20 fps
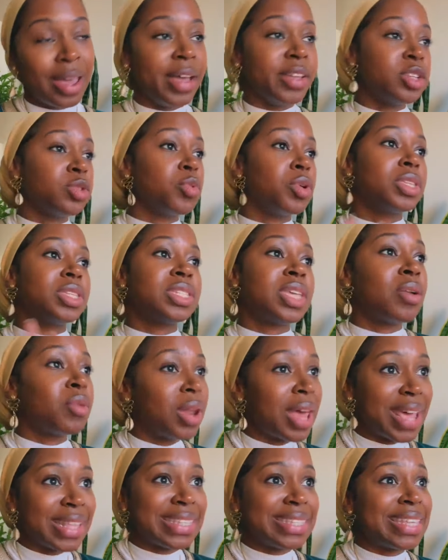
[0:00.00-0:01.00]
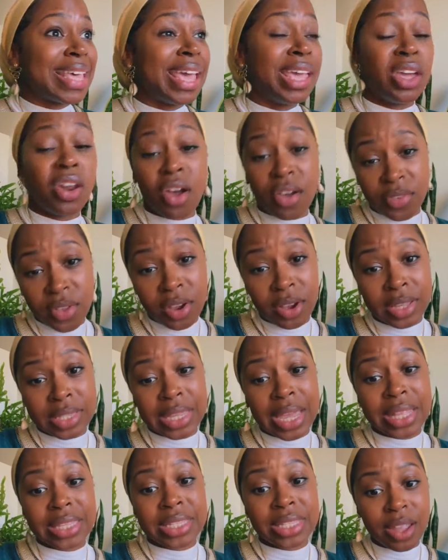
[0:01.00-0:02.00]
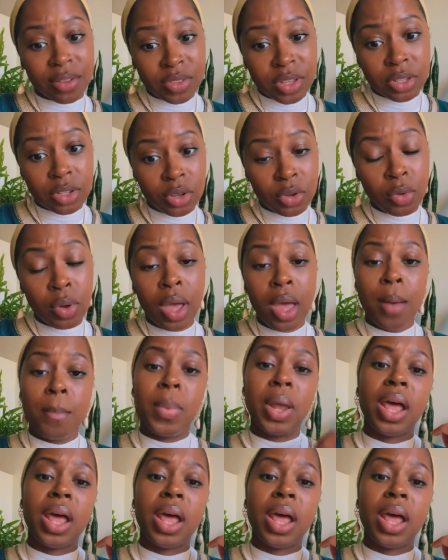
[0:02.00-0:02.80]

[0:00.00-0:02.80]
I just want to say what I had to say and get off of here because I got stuff to do.